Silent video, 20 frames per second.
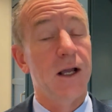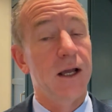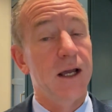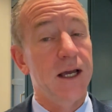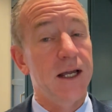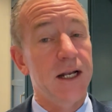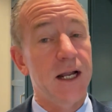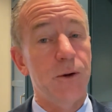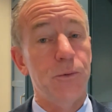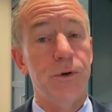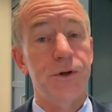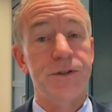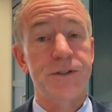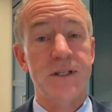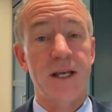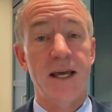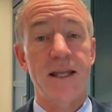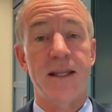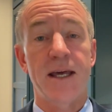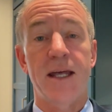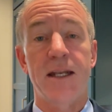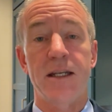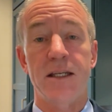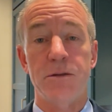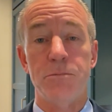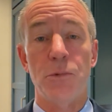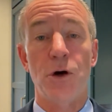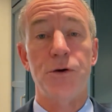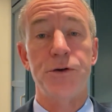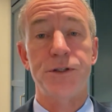And I will say that
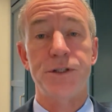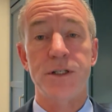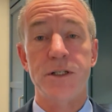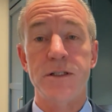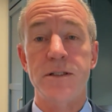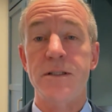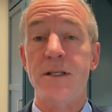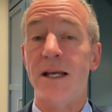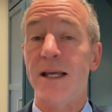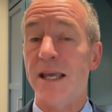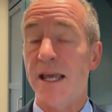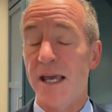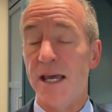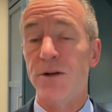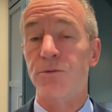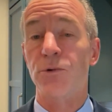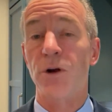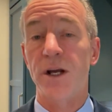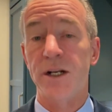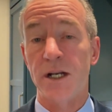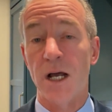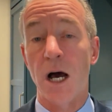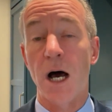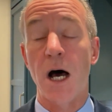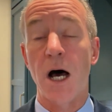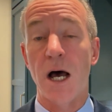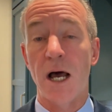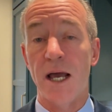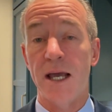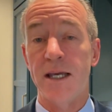emotions can run
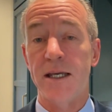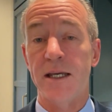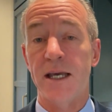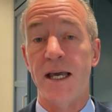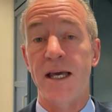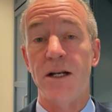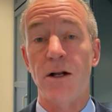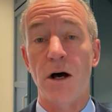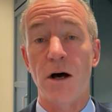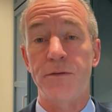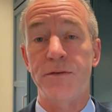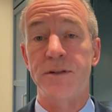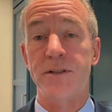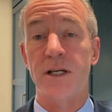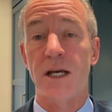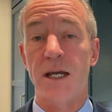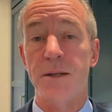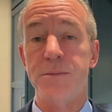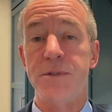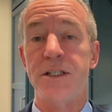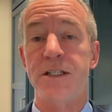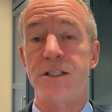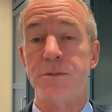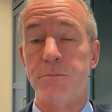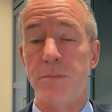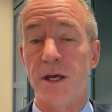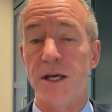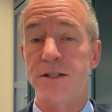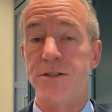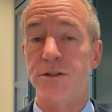high, and oftentimes it's
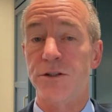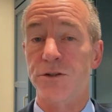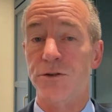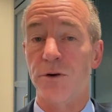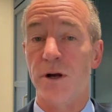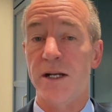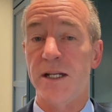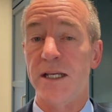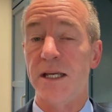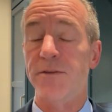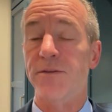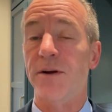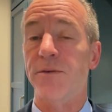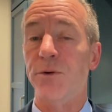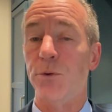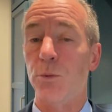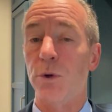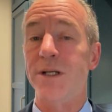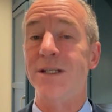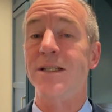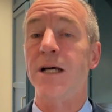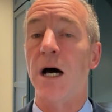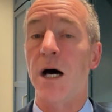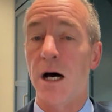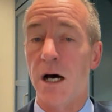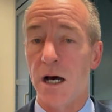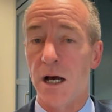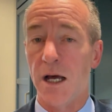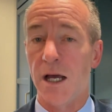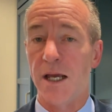best to try to give everyone
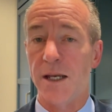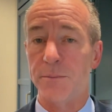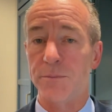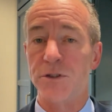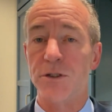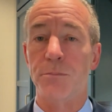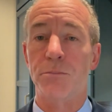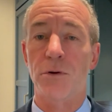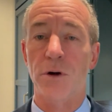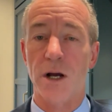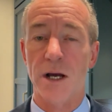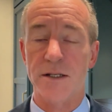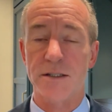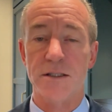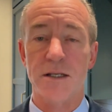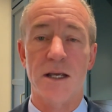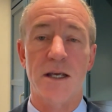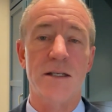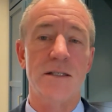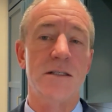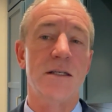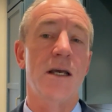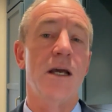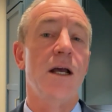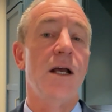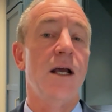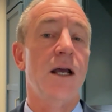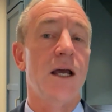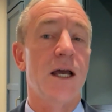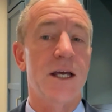time to process
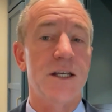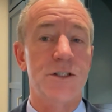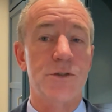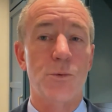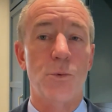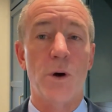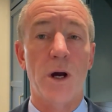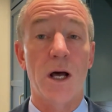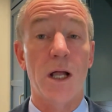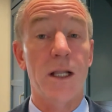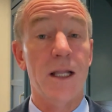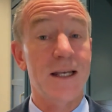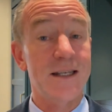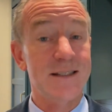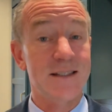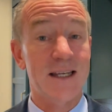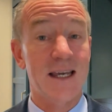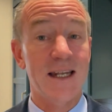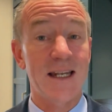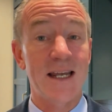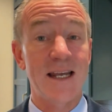as well as get